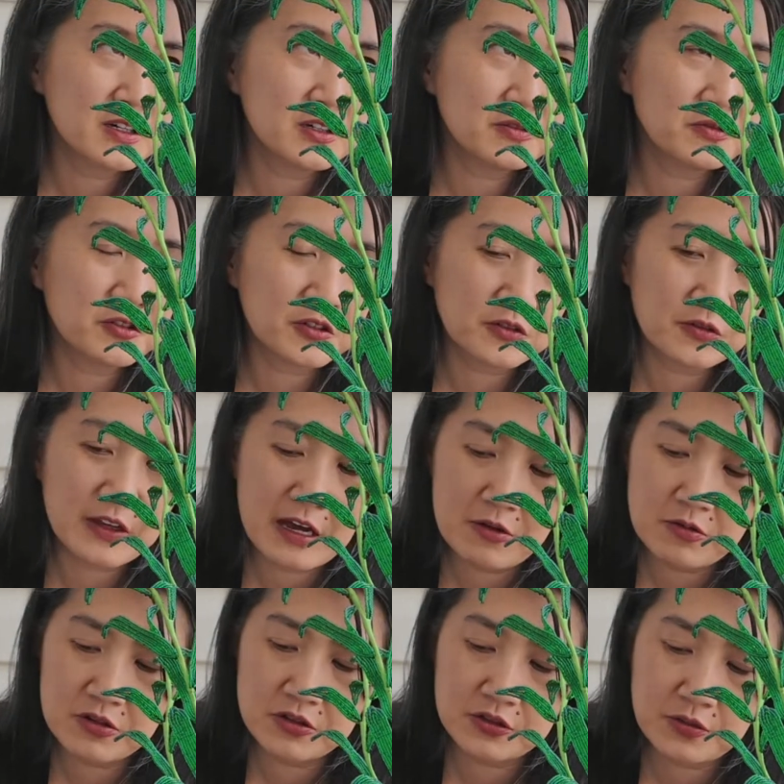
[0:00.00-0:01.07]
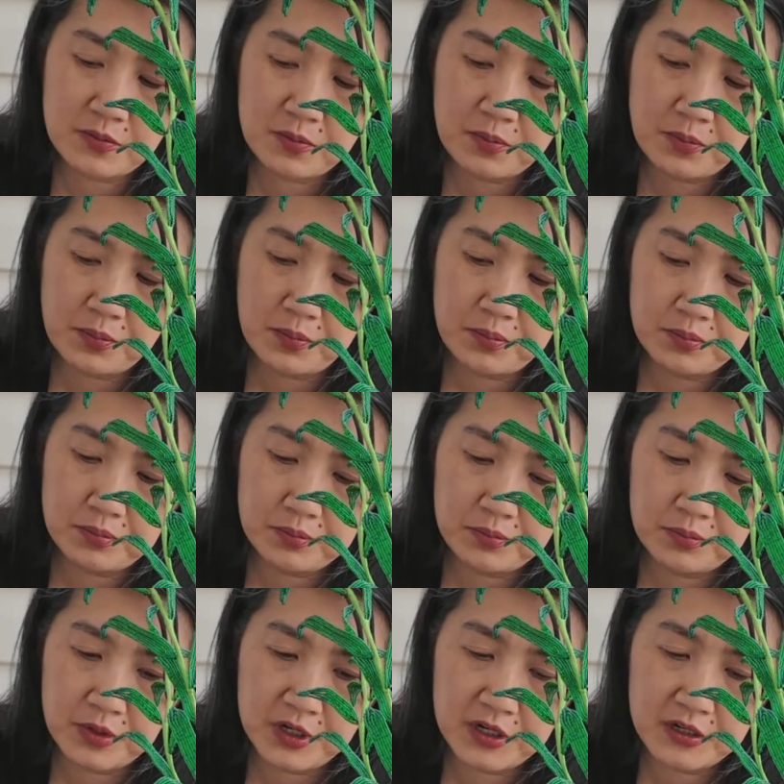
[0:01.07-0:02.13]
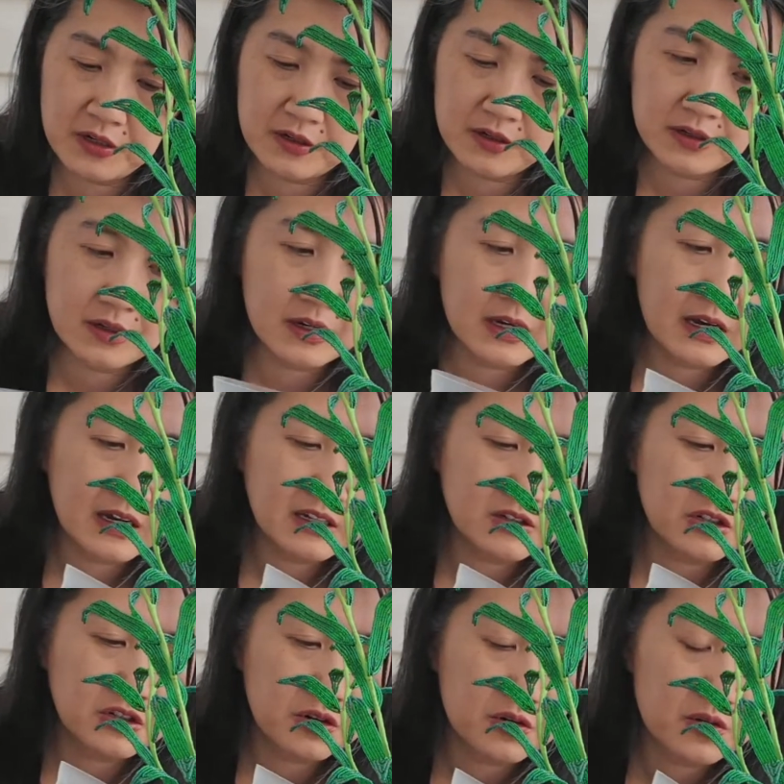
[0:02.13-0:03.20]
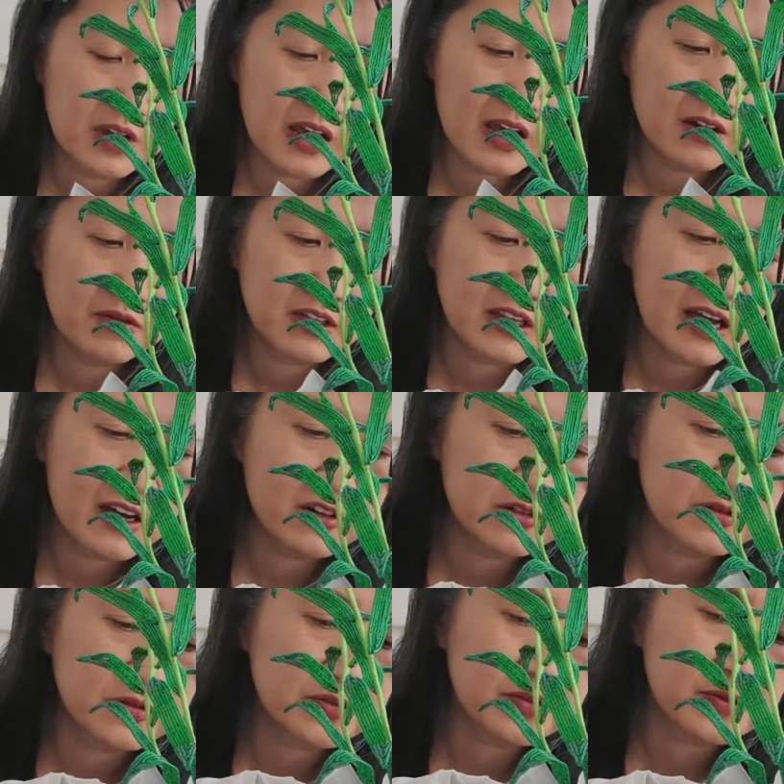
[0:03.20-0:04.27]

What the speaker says: for the flowers, but I don't have a lot of